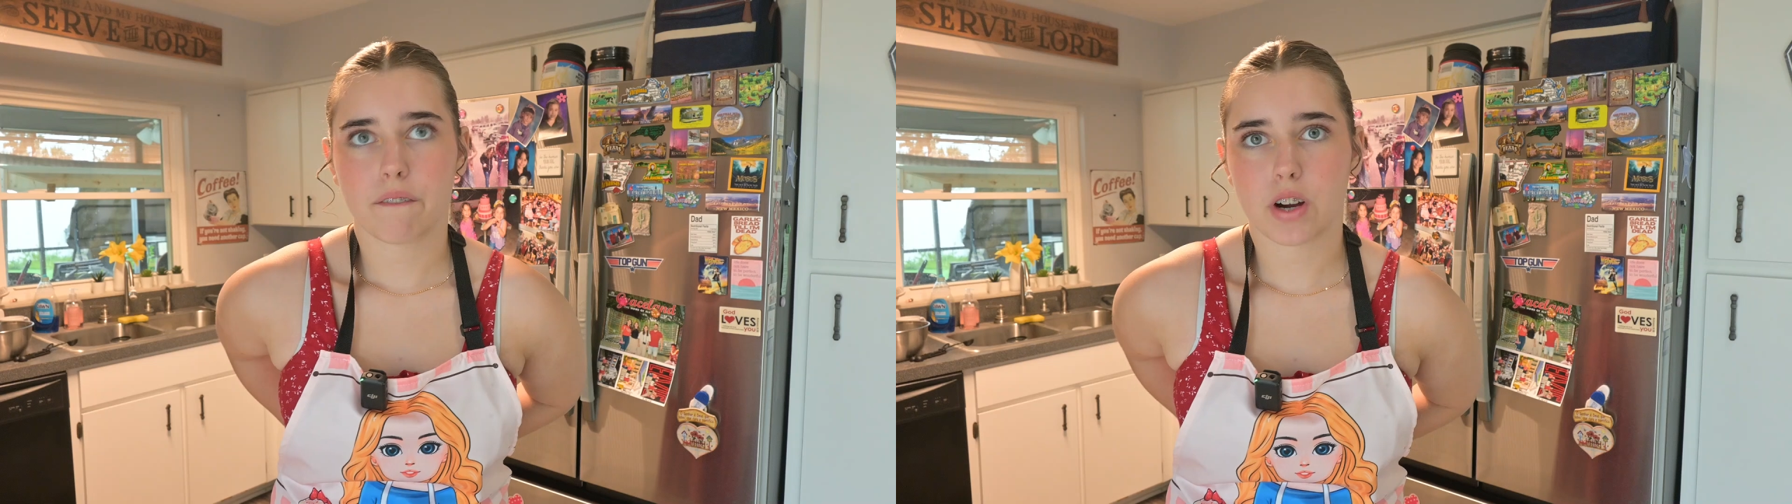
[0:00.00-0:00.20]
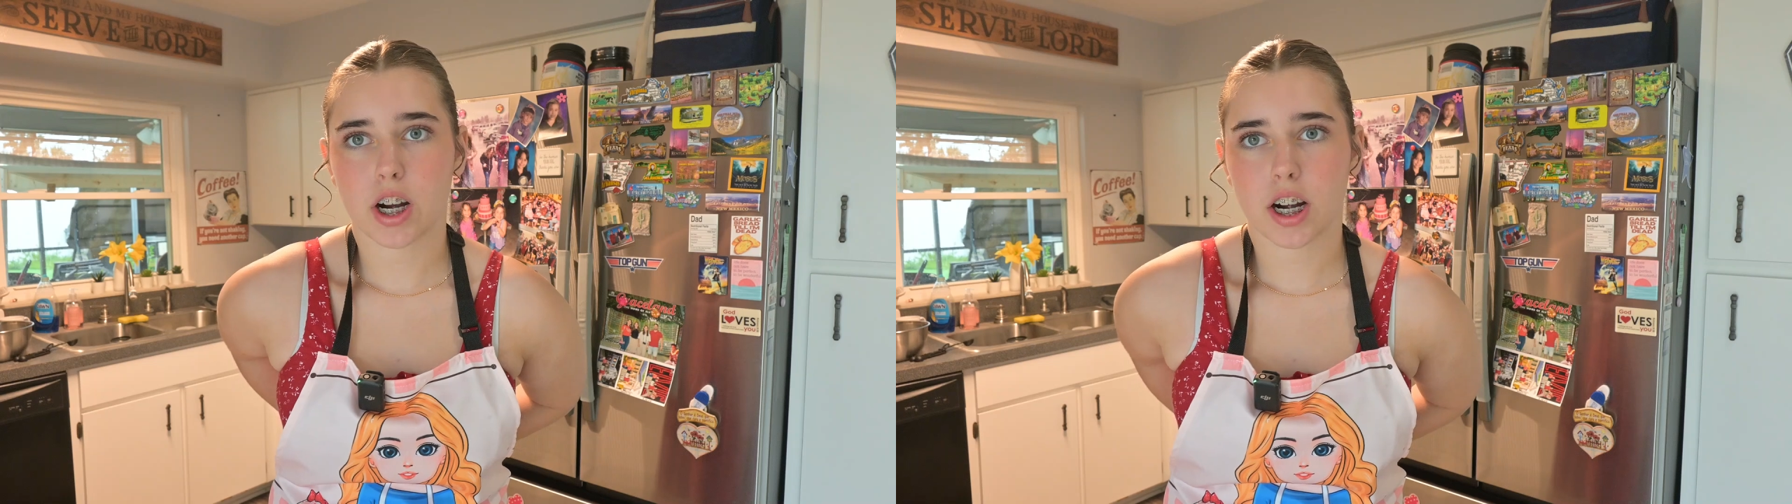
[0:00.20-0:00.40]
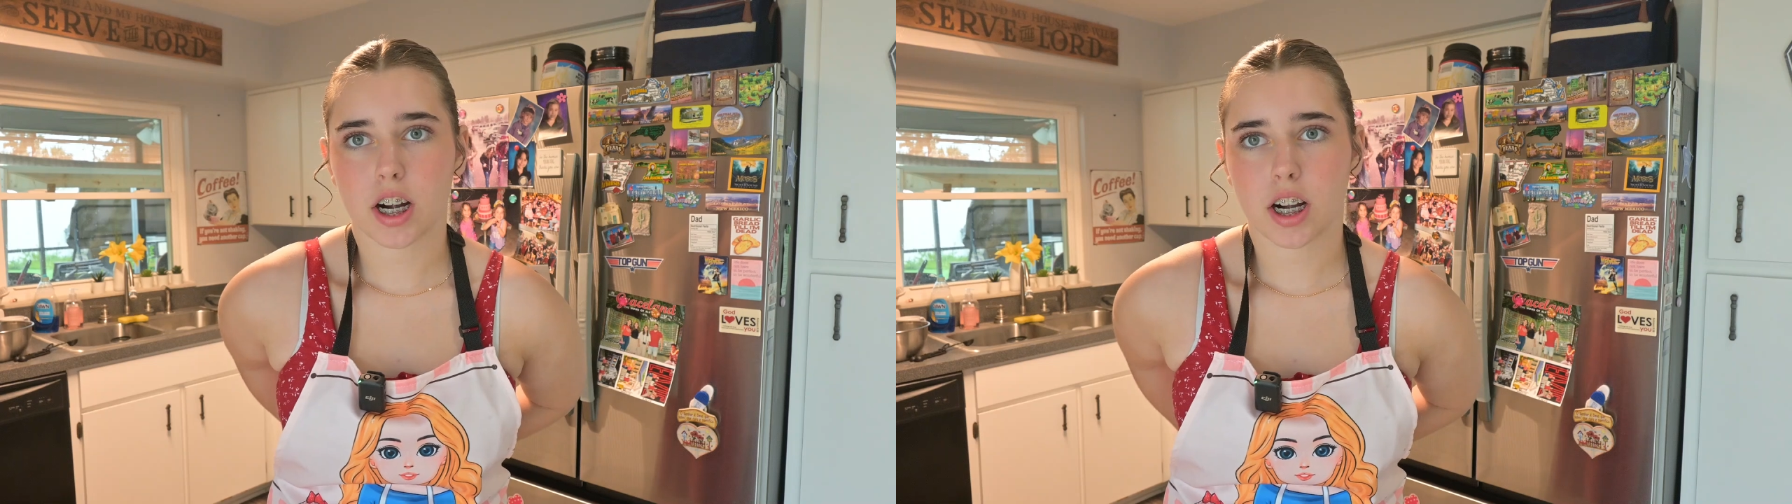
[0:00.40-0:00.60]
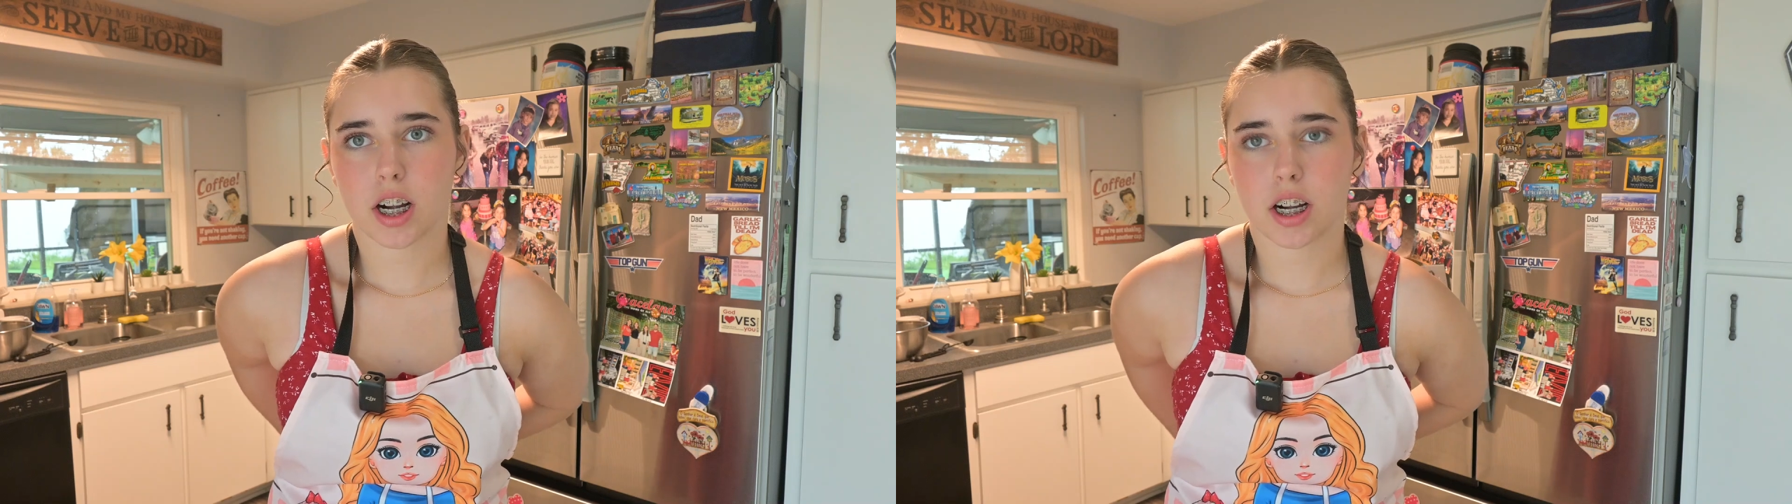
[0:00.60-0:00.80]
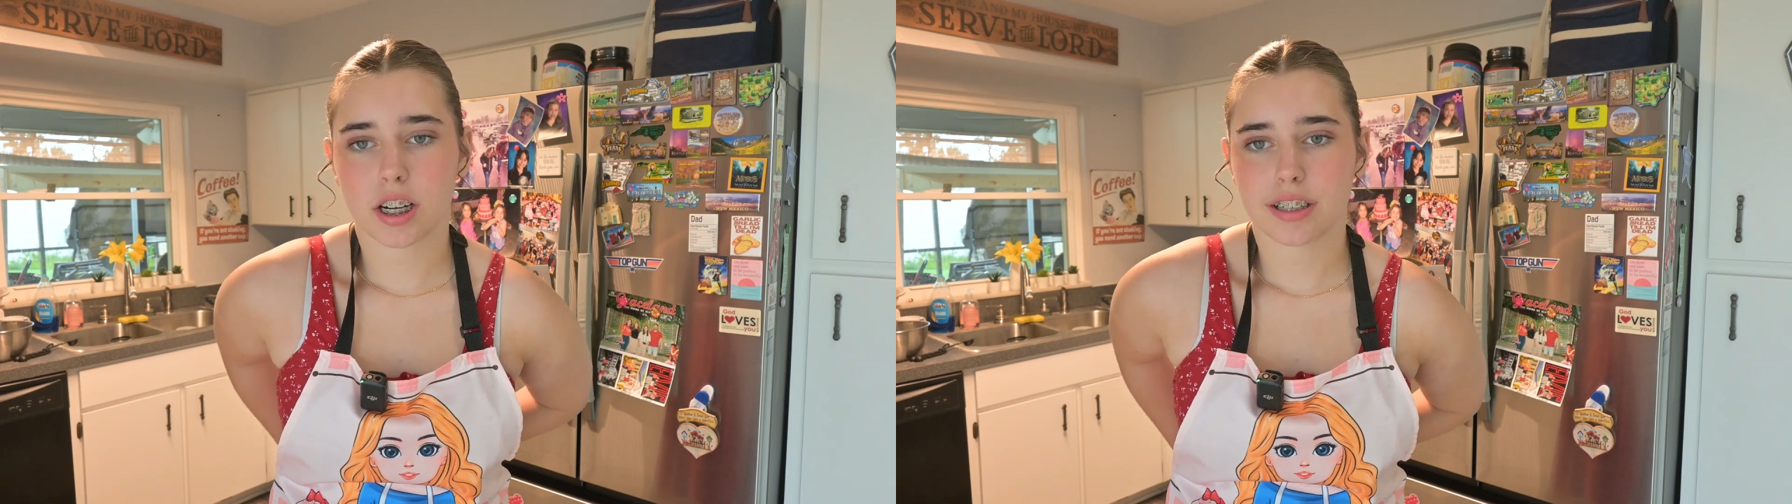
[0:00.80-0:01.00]
for,
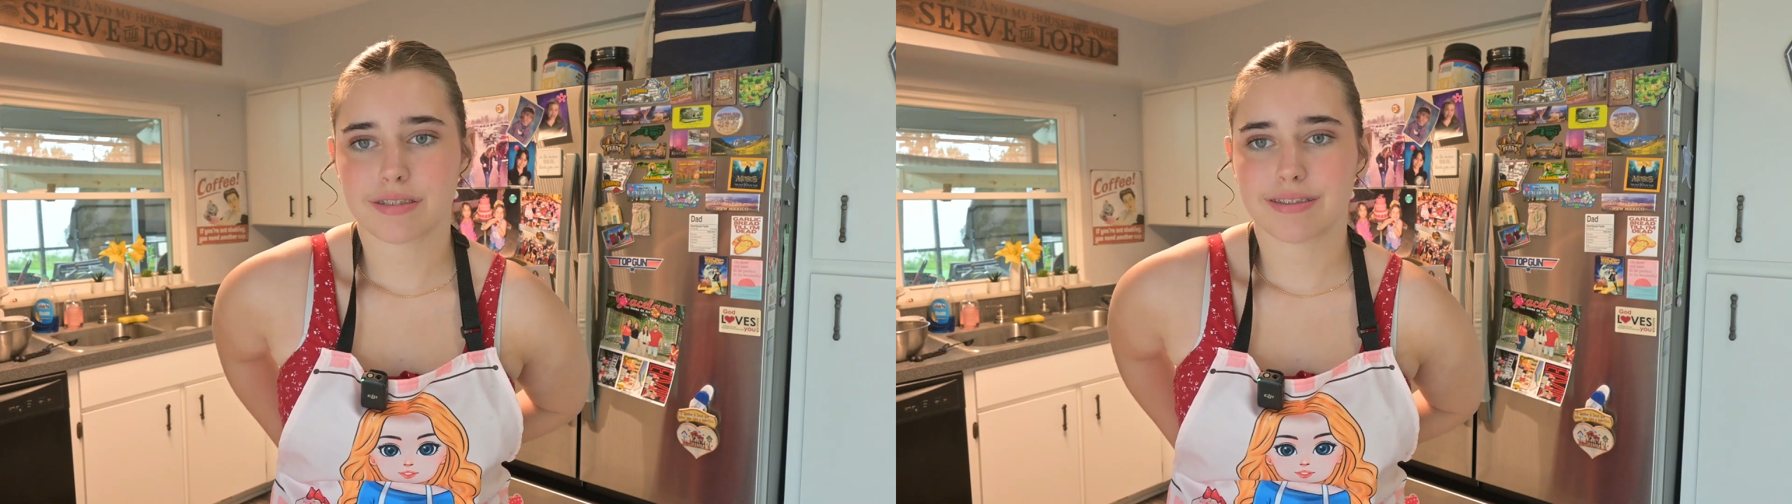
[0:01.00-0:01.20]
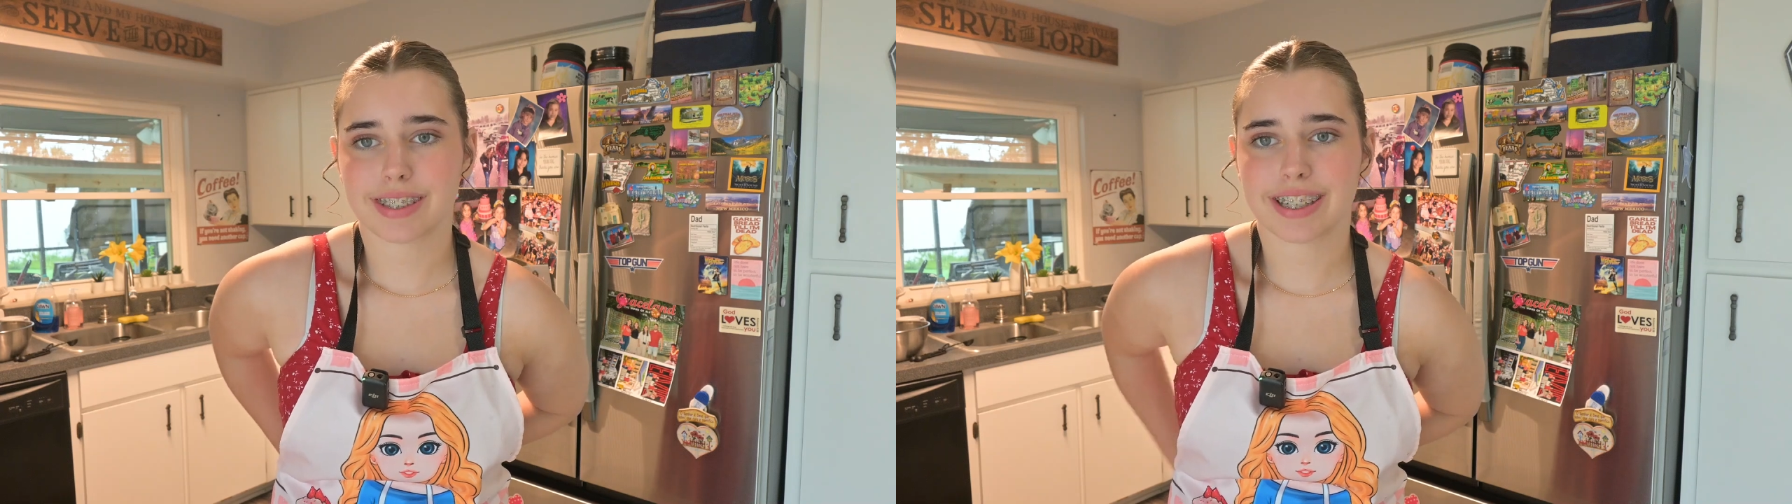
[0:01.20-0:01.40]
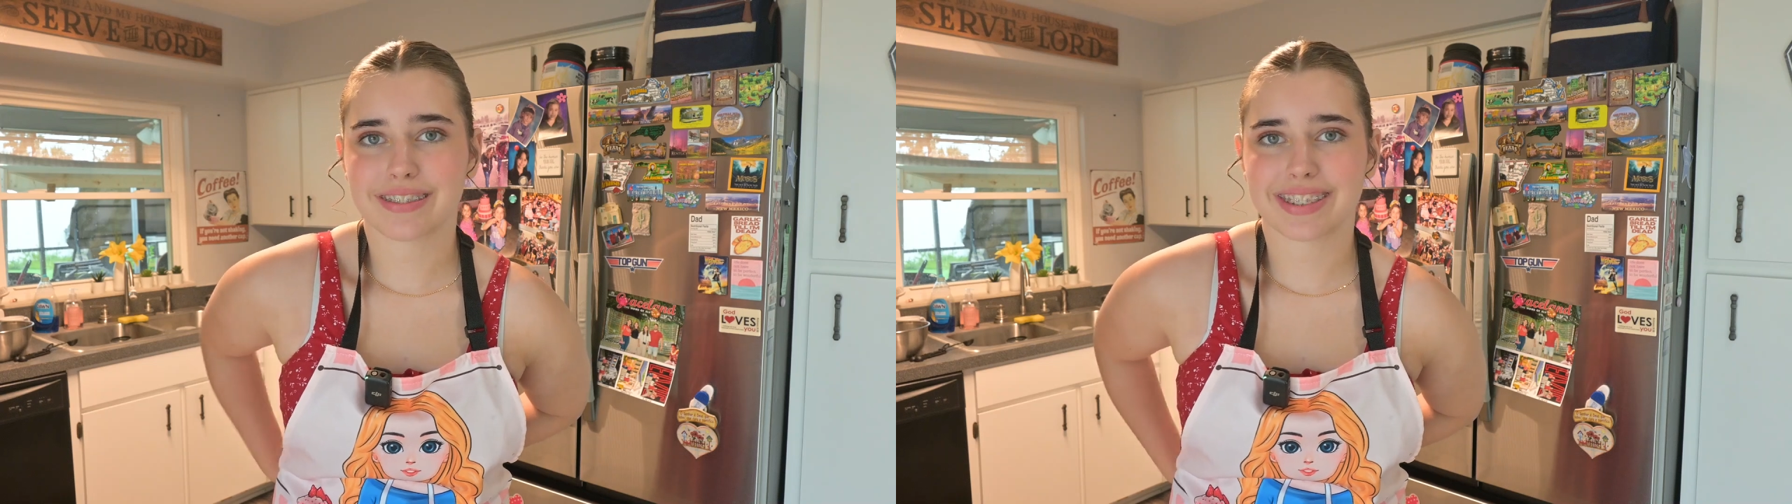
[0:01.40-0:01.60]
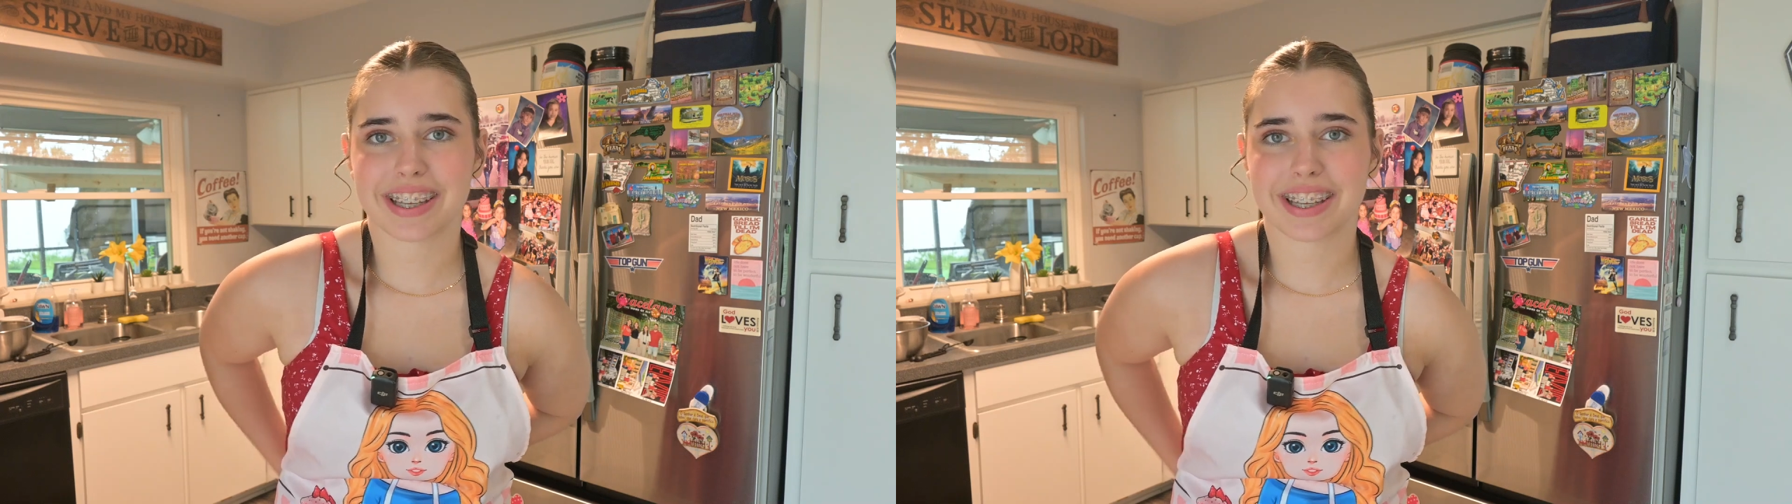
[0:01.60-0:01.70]
the